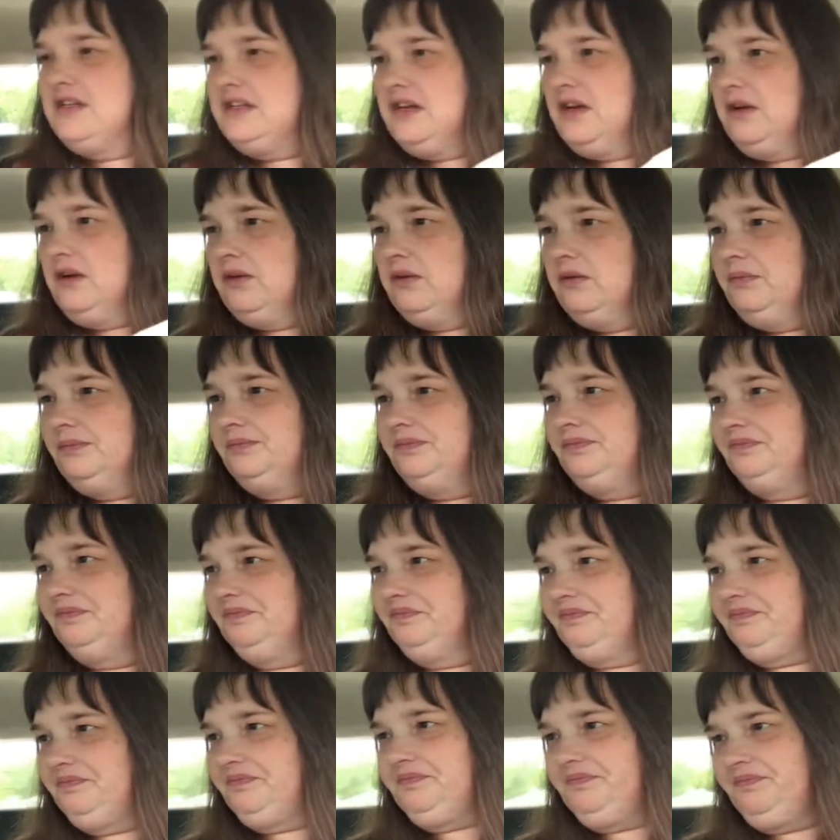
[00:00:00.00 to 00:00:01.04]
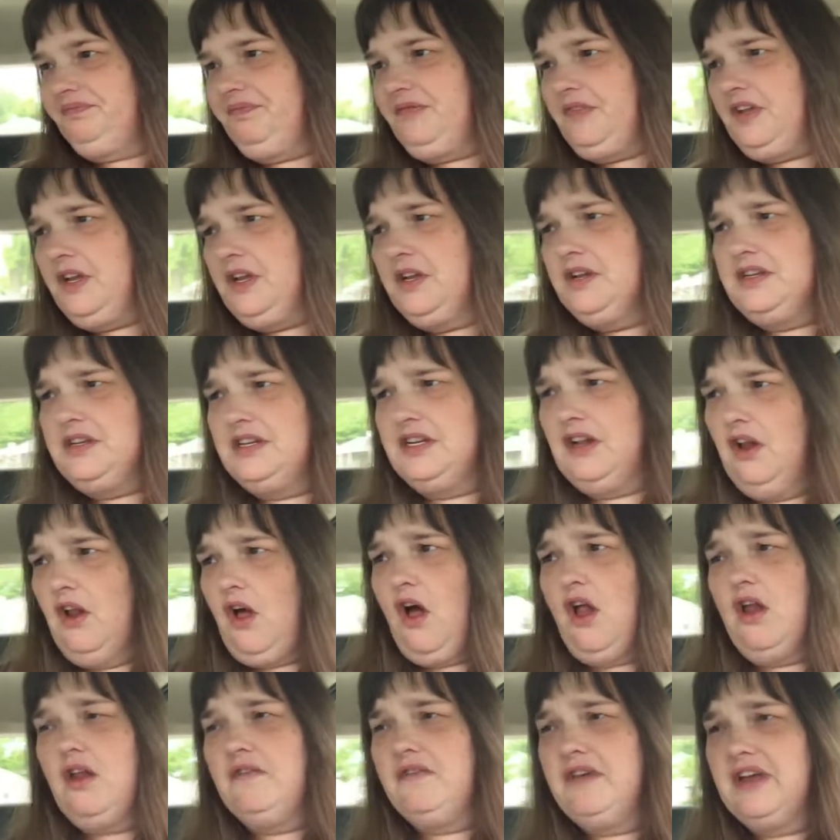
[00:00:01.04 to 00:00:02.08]
so, until
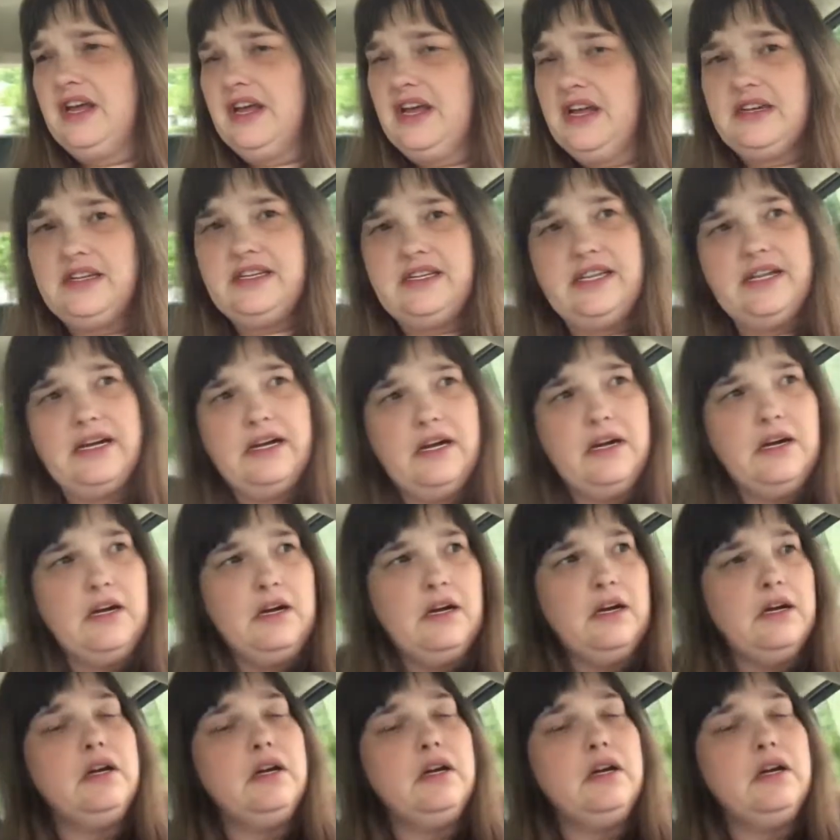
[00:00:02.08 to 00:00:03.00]
all of it gets there.